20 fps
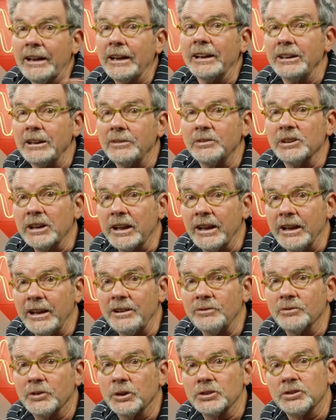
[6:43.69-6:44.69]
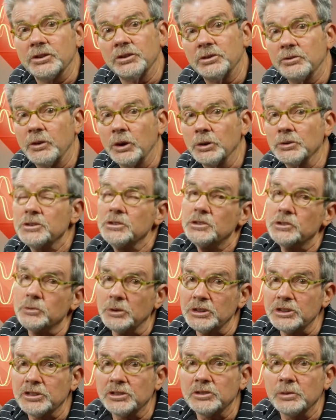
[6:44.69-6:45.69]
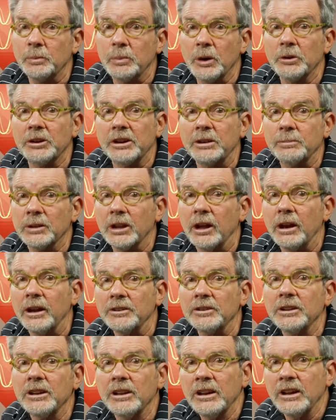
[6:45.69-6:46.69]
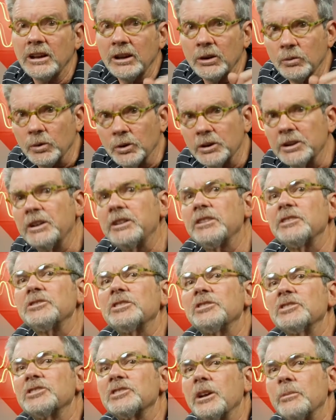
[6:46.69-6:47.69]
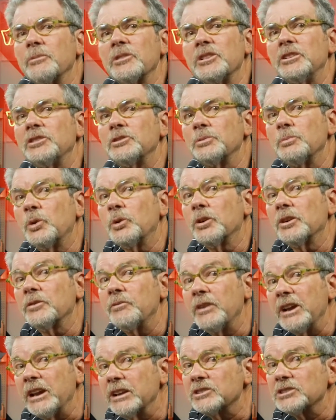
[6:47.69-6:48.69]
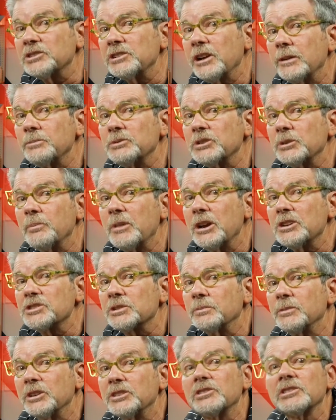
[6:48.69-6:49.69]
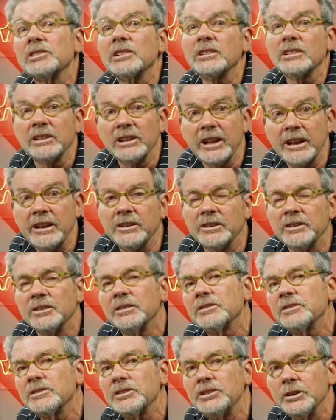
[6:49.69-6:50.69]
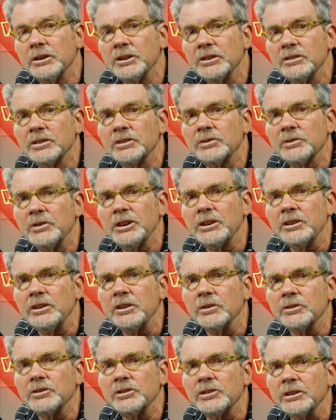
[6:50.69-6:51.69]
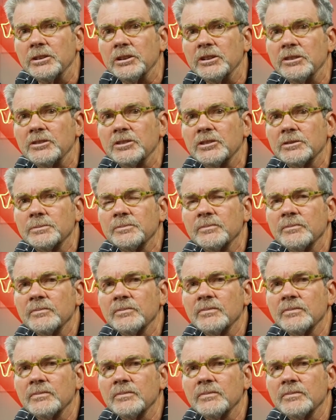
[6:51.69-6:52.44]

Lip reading: and even gain versus voltage, which is a Bode plot. We'll get into some of these more advanced types of measurements later during this video series.